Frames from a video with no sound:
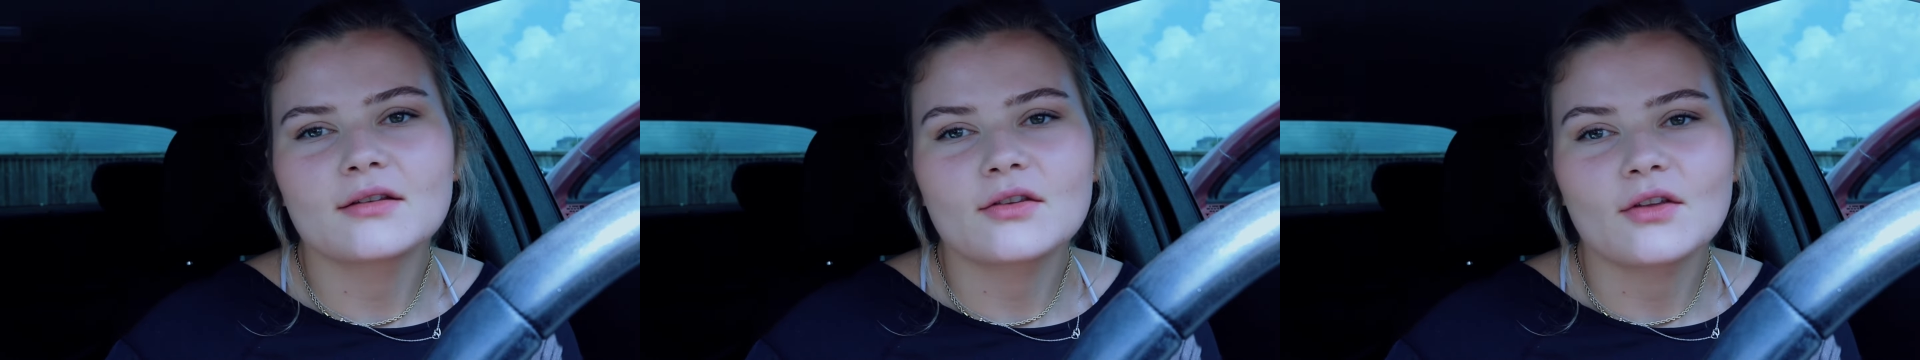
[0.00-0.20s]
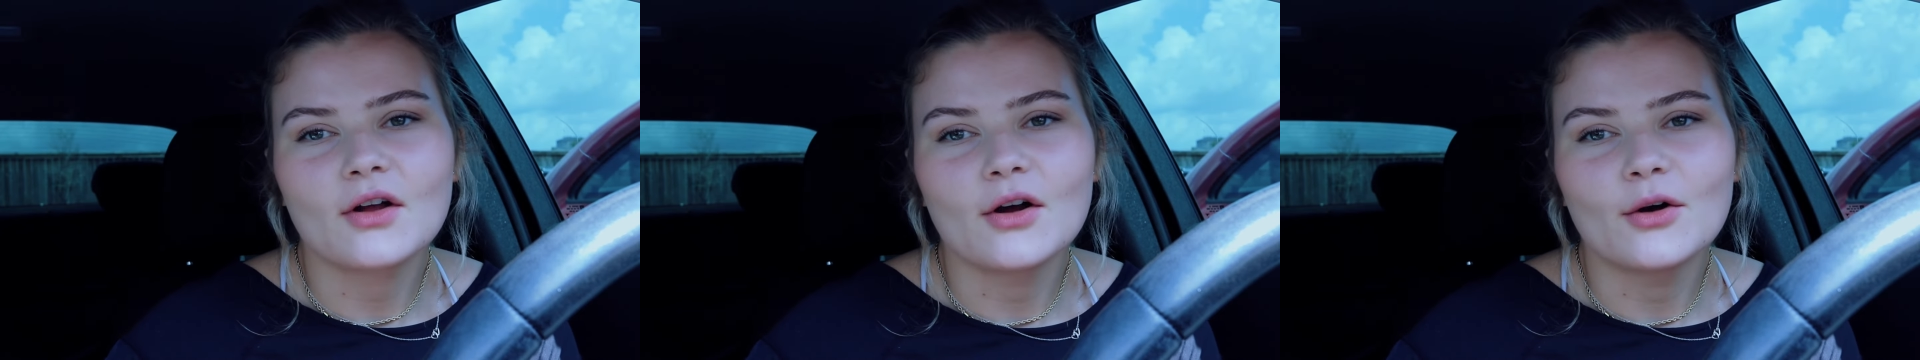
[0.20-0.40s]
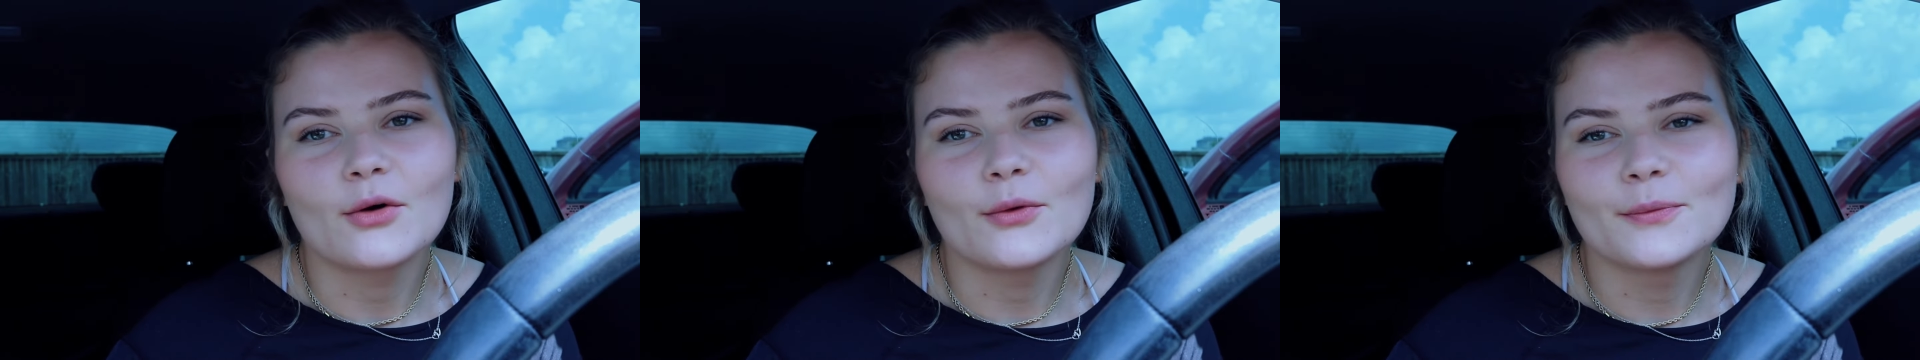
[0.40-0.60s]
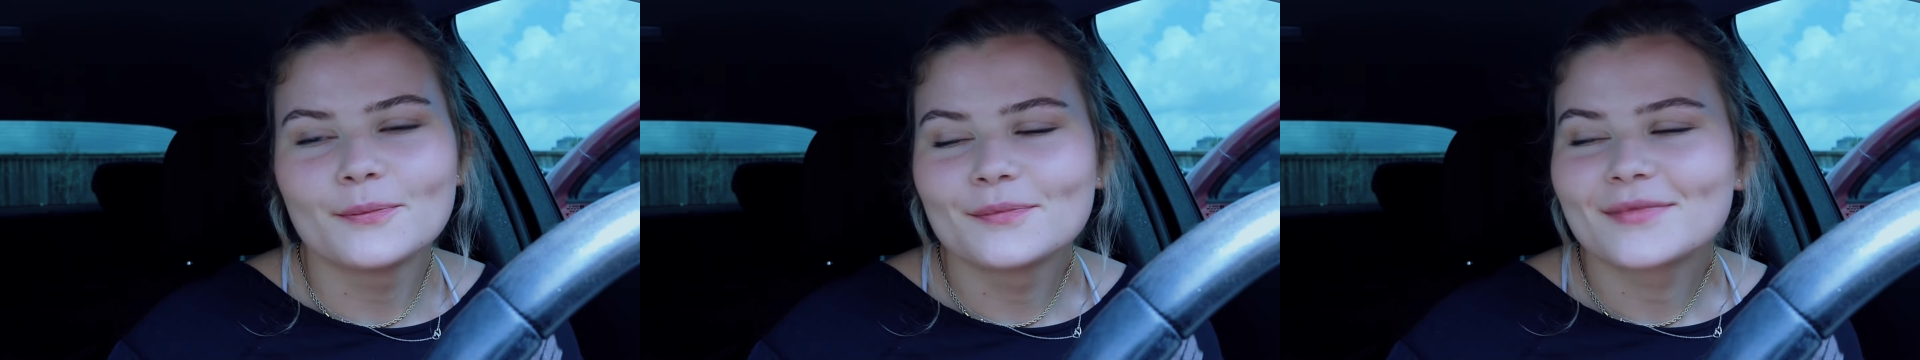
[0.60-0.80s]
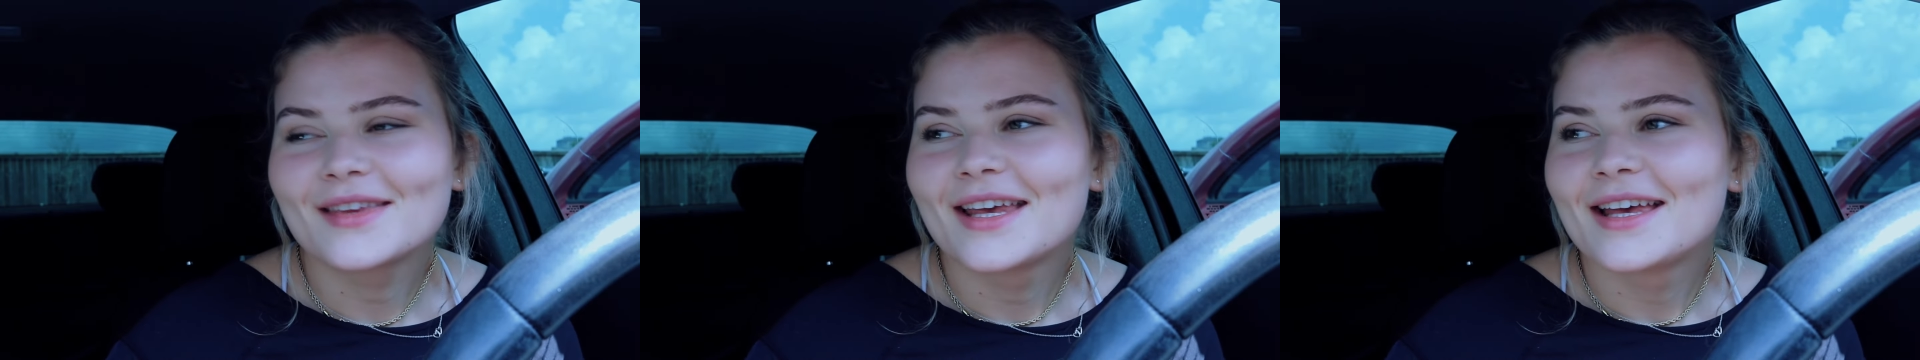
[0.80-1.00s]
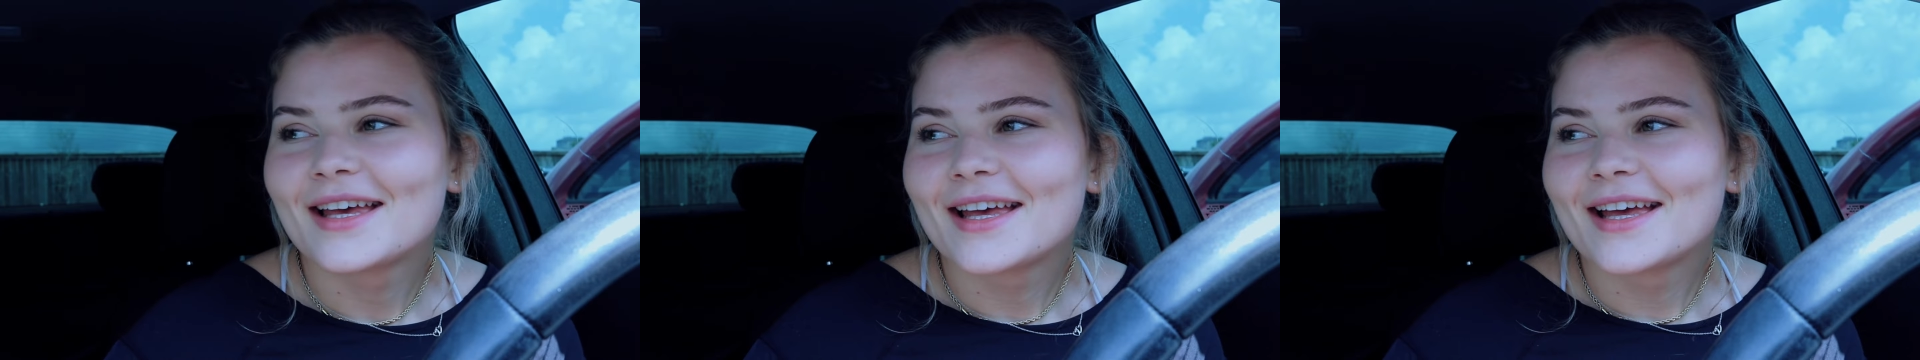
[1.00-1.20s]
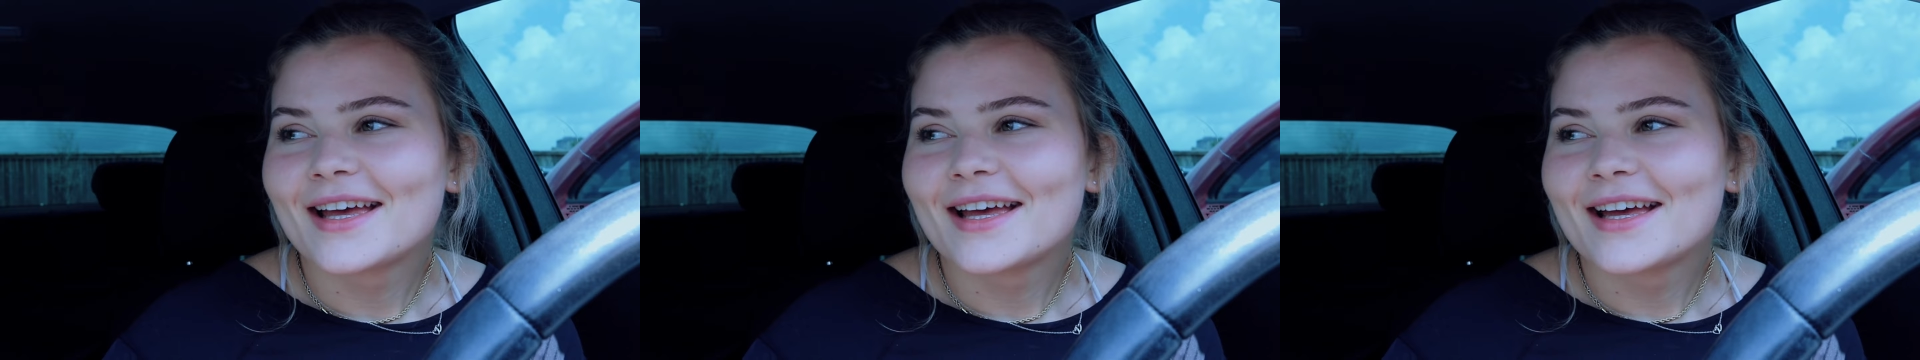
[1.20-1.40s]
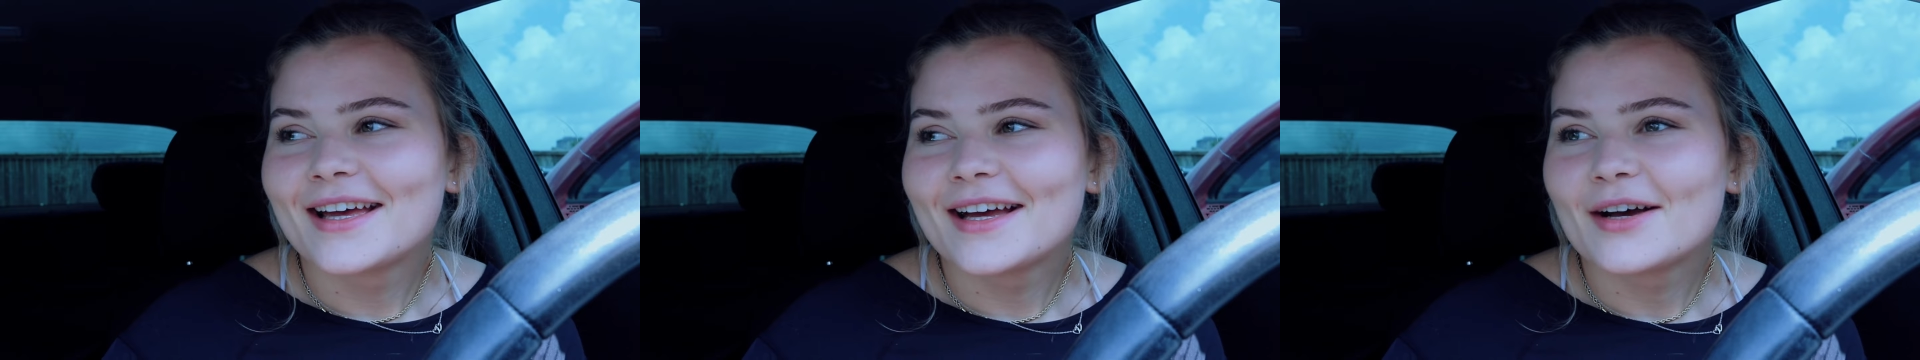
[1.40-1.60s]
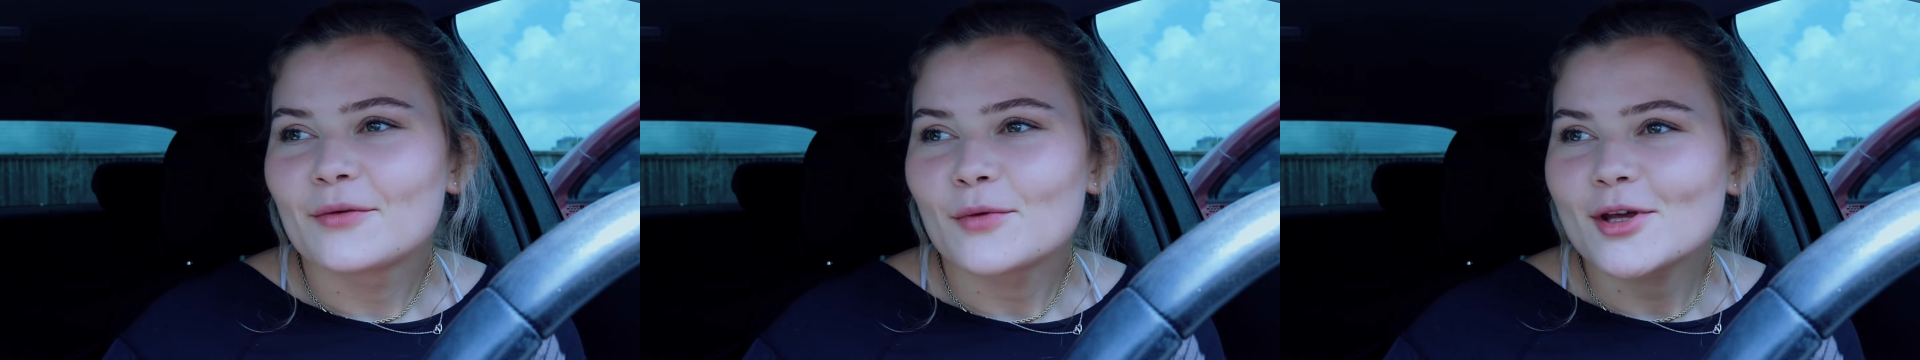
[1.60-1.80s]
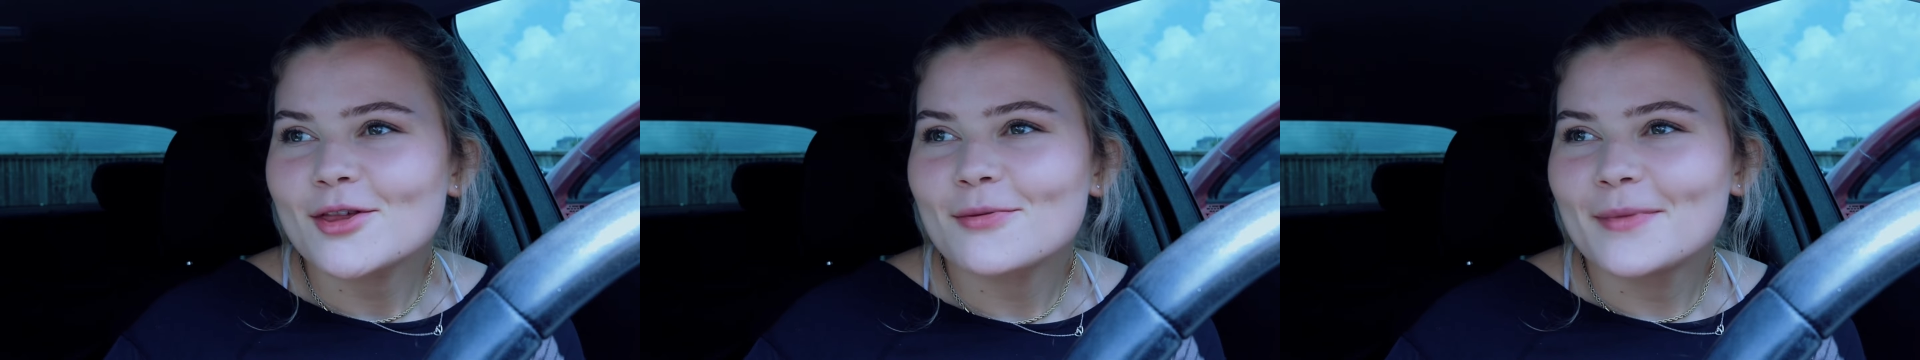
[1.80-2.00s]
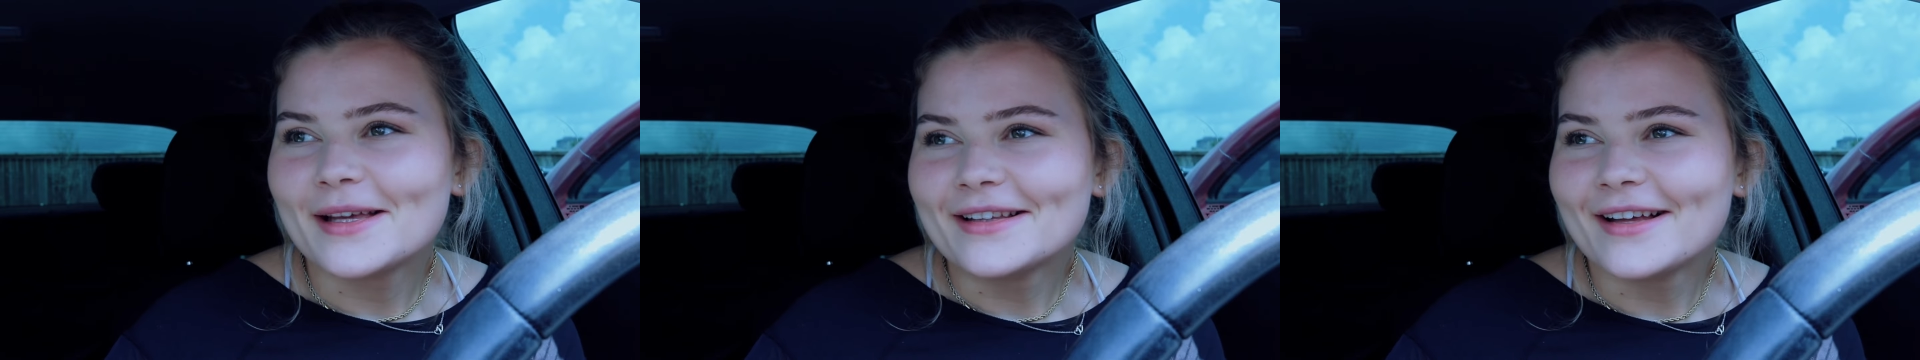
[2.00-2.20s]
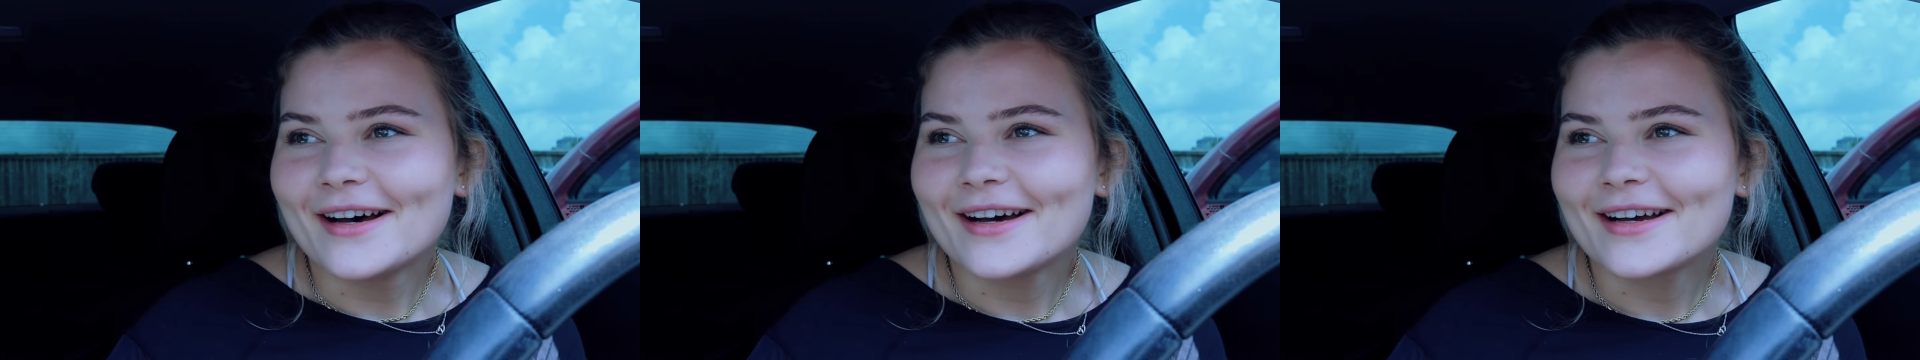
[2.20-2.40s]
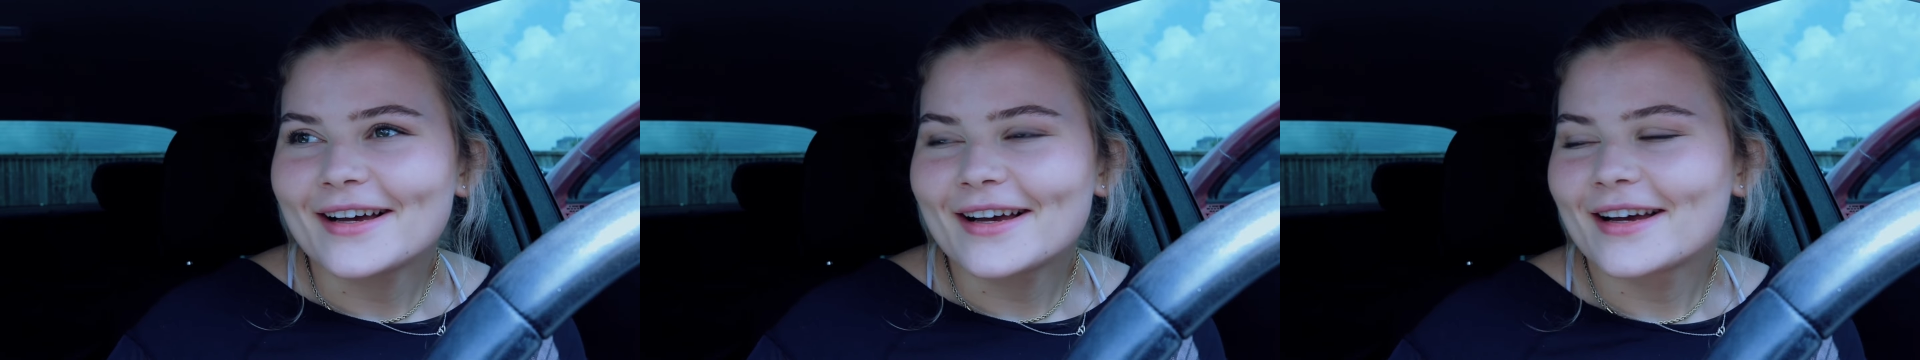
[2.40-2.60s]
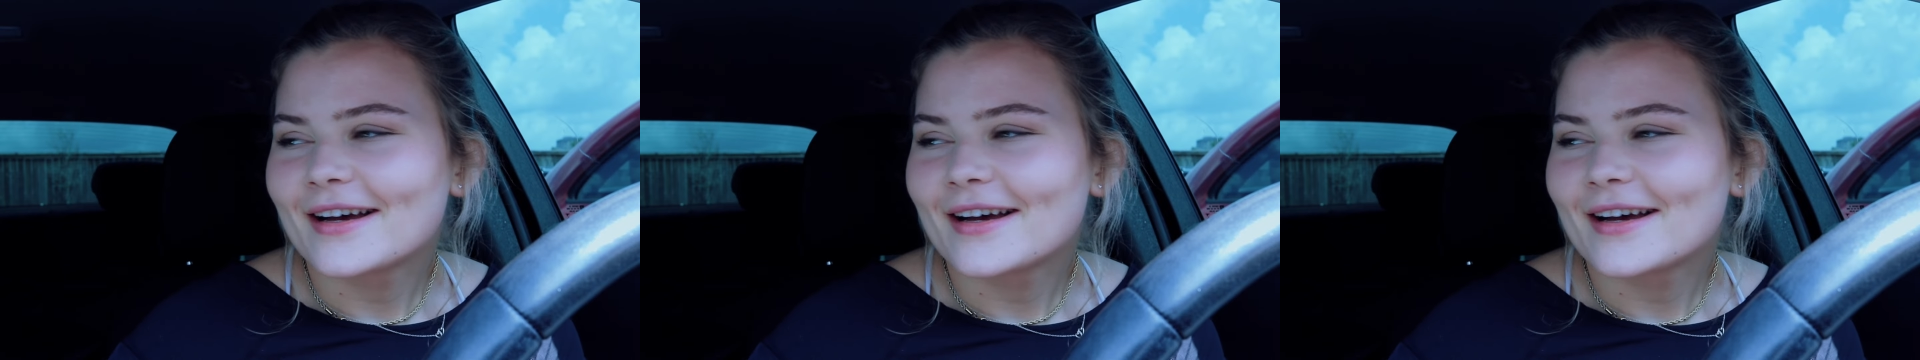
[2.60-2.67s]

So wish me luck.